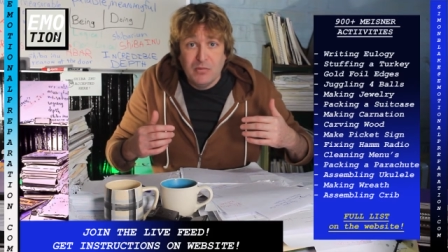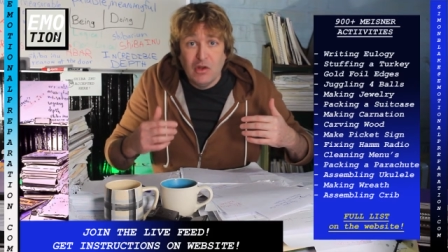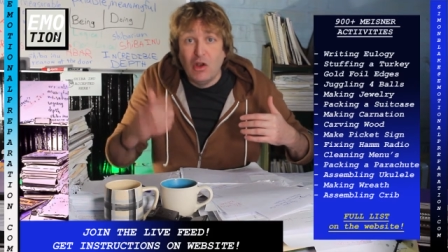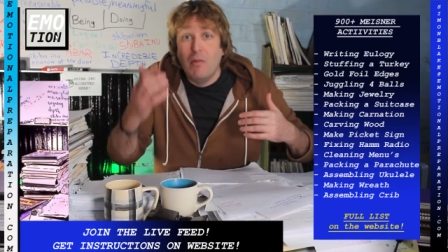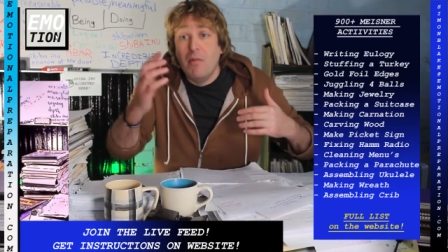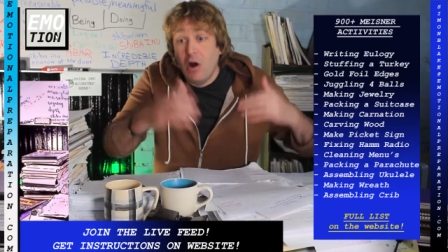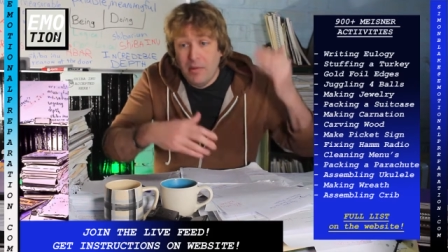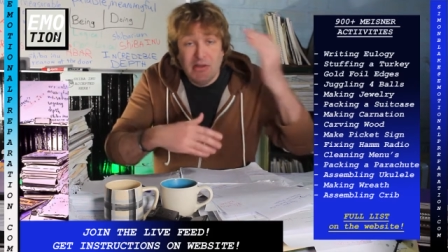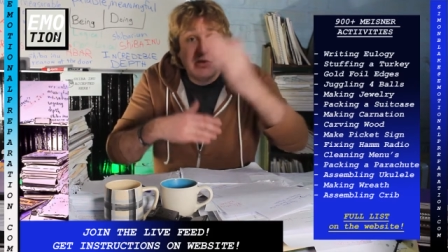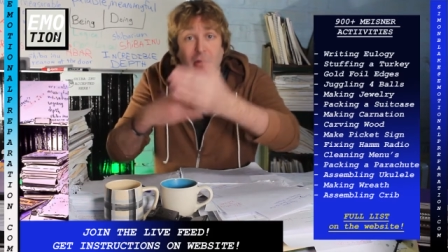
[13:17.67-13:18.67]
You go
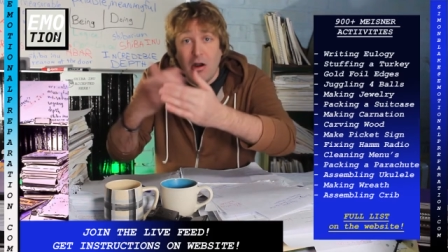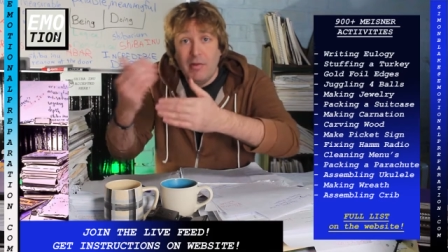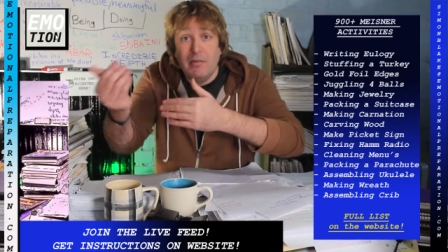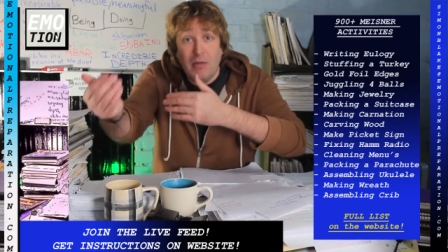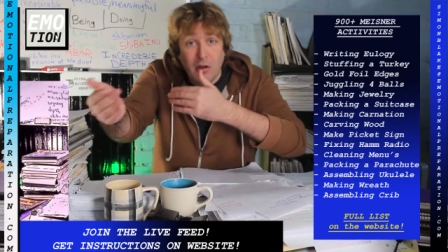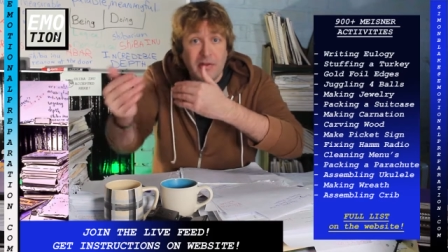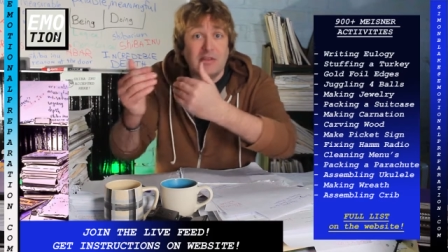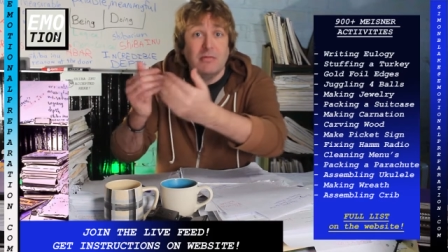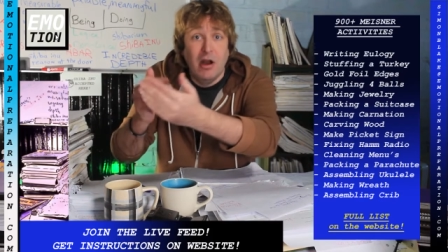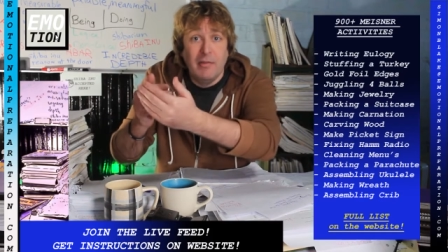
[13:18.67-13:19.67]
moment to moment,
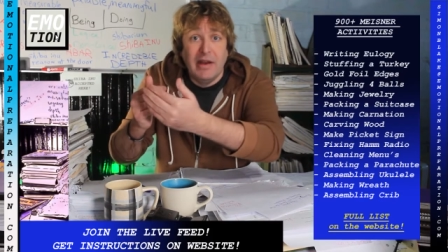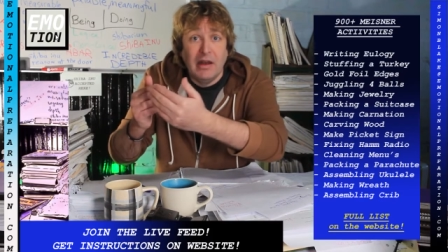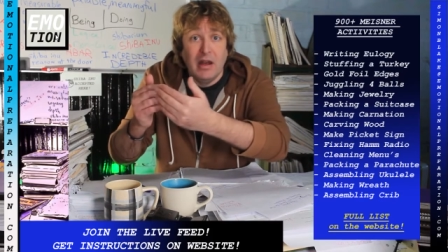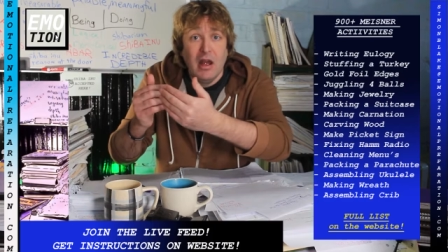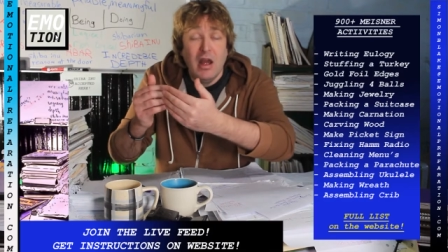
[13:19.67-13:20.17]
moment to moment.